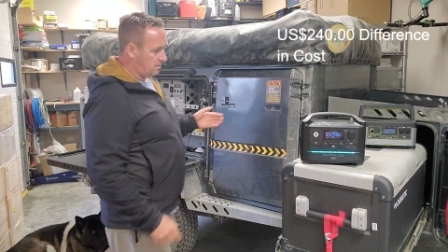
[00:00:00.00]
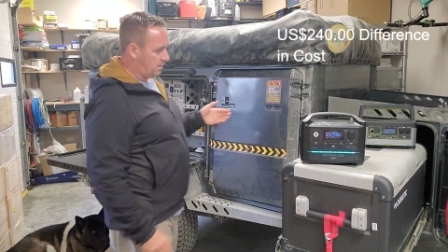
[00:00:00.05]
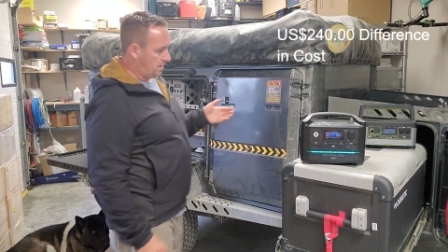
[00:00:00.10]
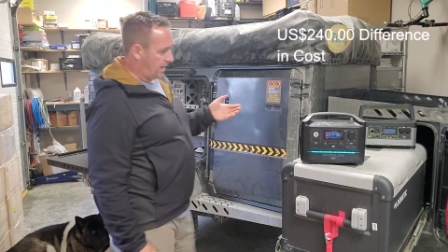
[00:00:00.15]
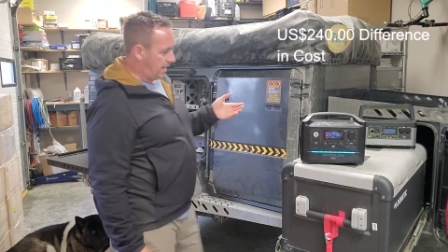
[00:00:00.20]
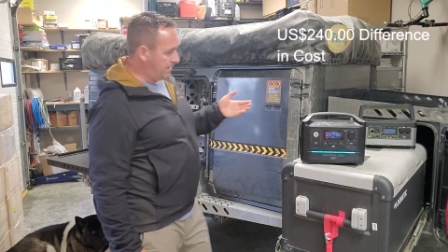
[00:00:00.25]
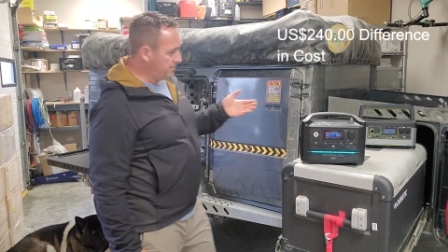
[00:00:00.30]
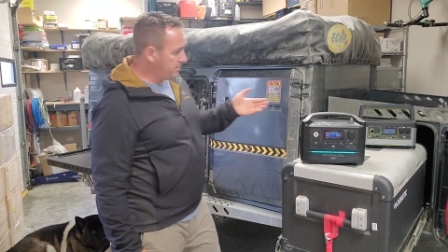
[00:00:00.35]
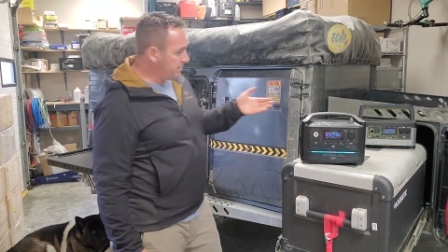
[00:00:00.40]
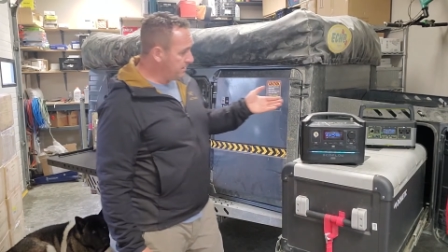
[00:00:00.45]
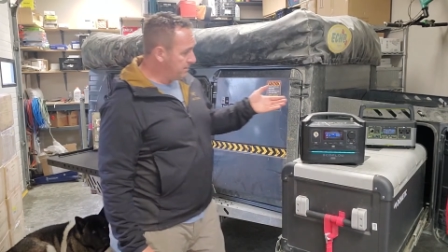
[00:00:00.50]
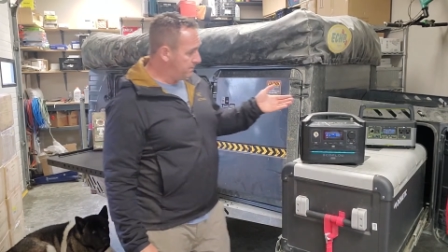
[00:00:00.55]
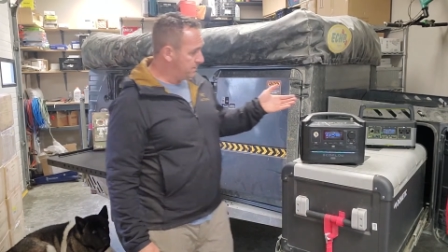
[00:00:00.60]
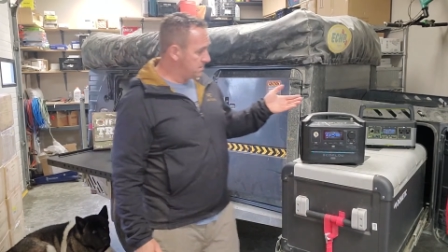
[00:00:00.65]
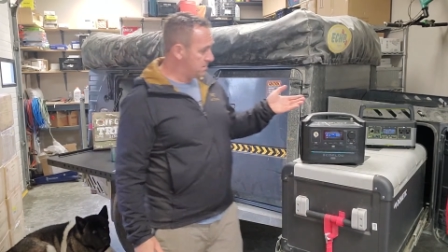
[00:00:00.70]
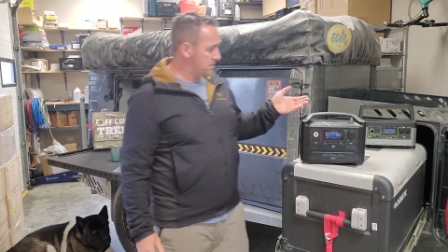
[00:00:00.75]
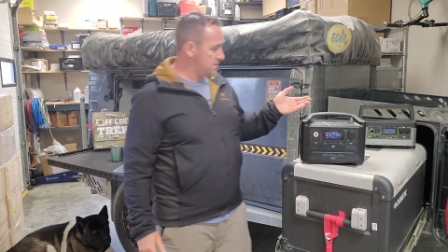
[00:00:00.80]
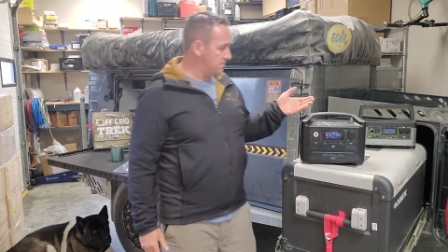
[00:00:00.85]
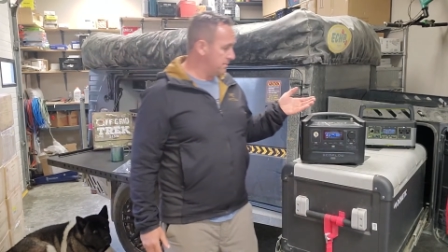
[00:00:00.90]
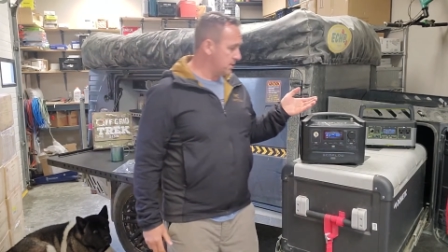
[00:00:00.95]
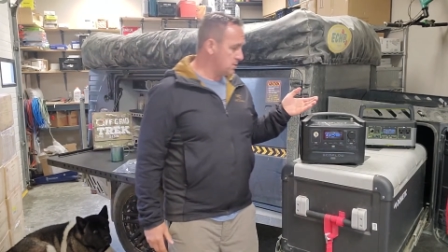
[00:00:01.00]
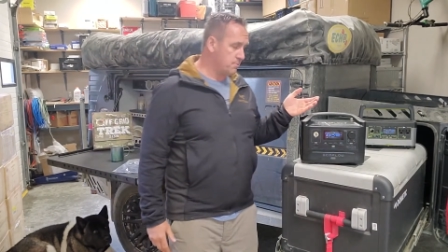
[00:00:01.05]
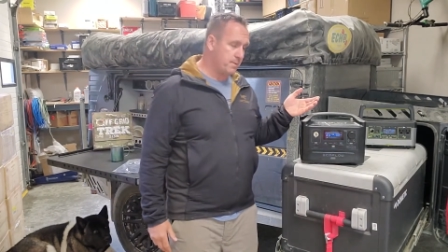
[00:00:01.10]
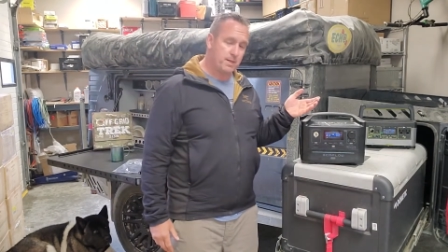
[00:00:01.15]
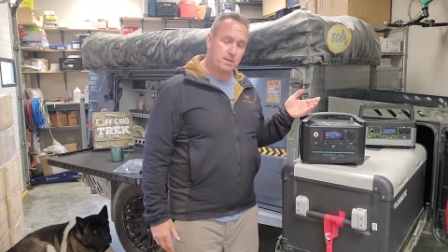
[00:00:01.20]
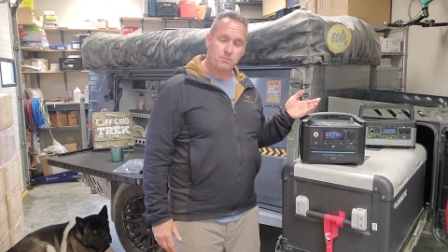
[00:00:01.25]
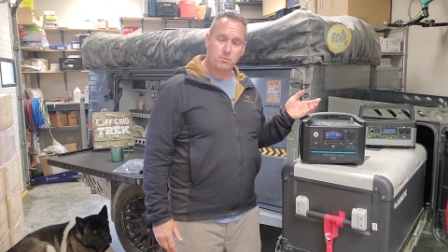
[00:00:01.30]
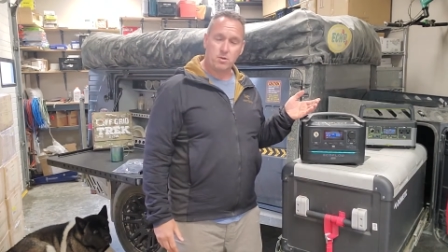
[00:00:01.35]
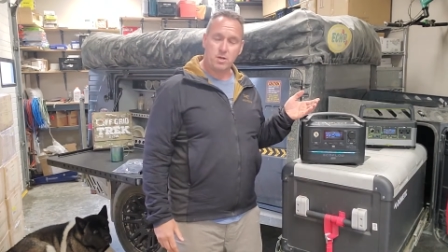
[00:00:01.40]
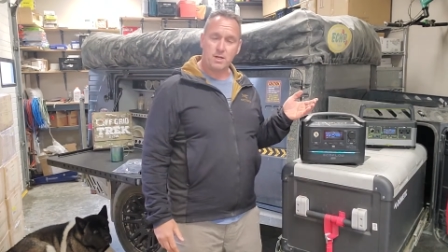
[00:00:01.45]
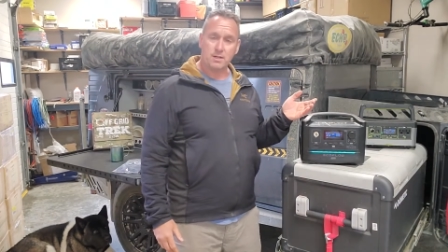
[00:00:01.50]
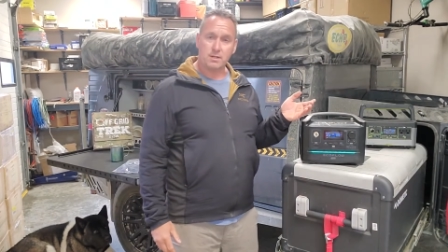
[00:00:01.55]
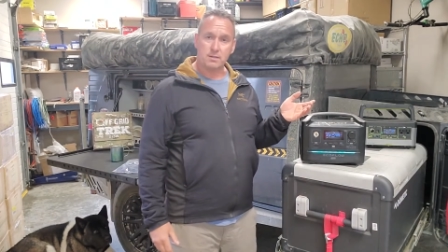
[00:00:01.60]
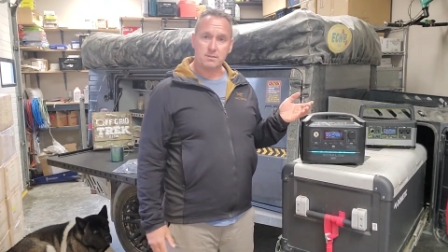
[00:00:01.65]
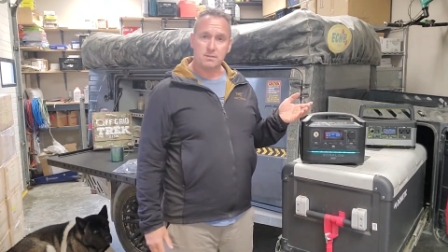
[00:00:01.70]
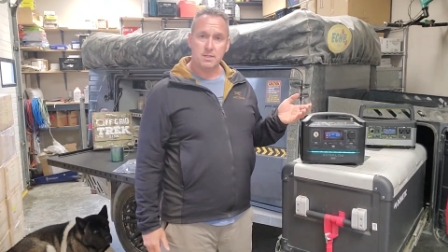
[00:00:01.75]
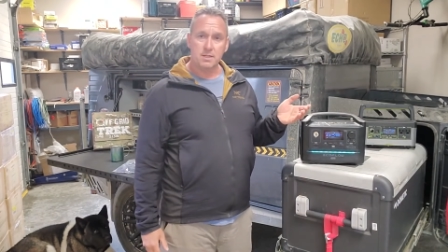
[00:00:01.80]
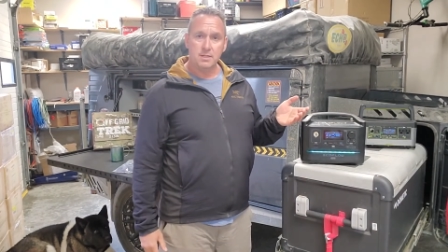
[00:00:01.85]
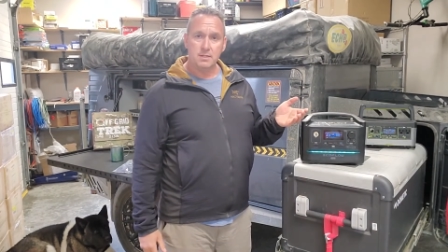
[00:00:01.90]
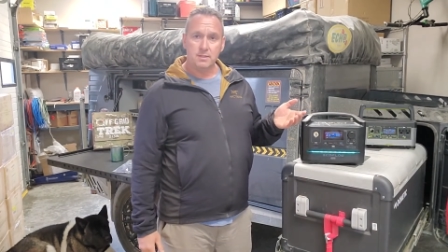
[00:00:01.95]
I believe this is a much better
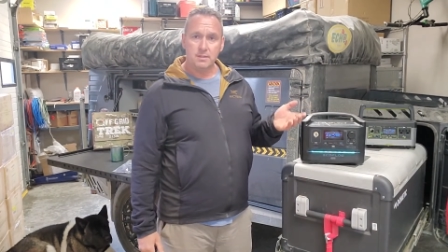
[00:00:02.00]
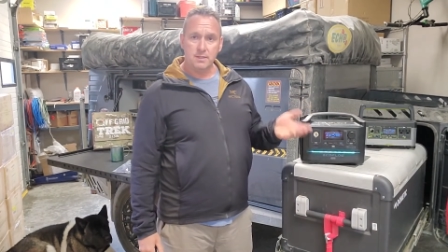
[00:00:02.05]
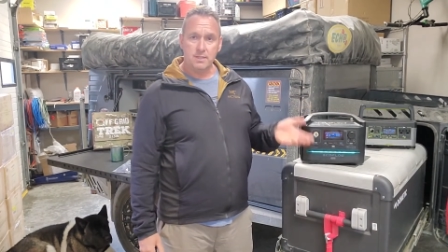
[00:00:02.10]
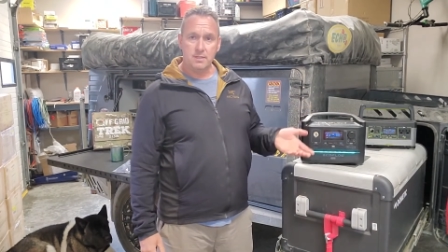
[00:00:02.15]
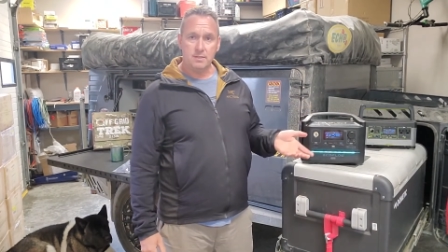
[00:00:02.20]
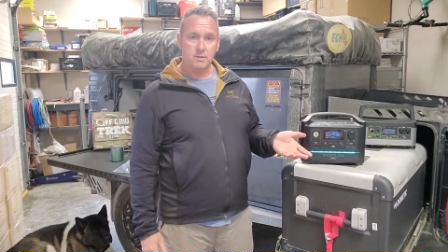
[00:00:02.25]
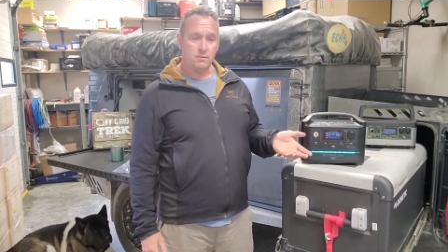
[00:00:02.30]
product. The